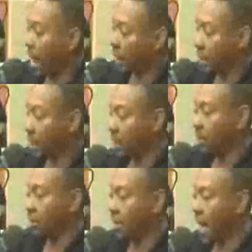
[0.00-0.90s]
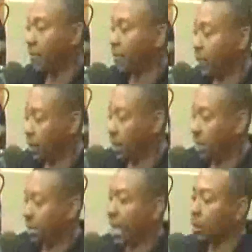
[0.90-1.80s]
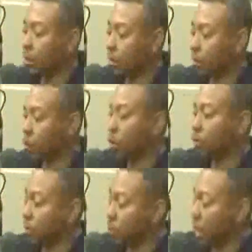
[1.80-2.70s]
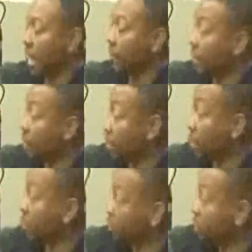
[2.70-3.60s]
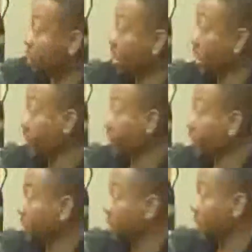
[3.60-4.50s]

had to stop feeling entitled. Of course, we would like him to do certain things for us.